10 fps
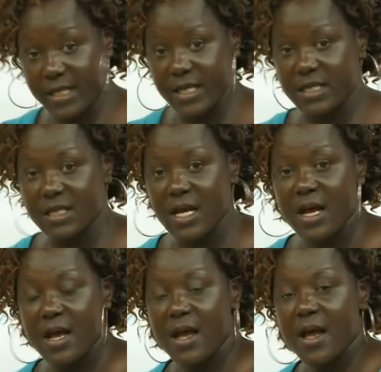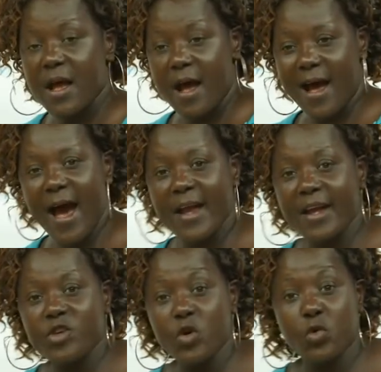this. Are
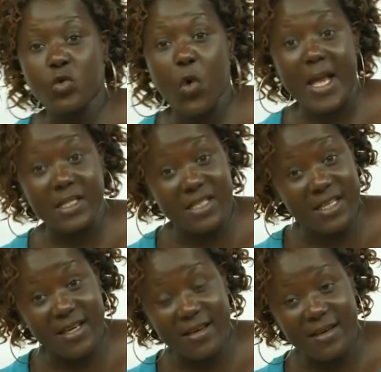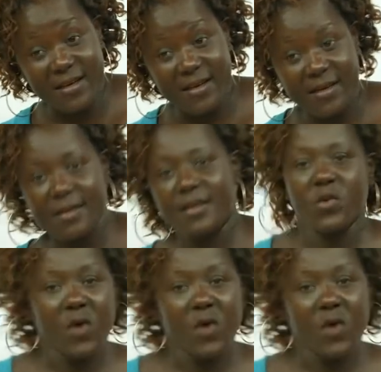you crazy? You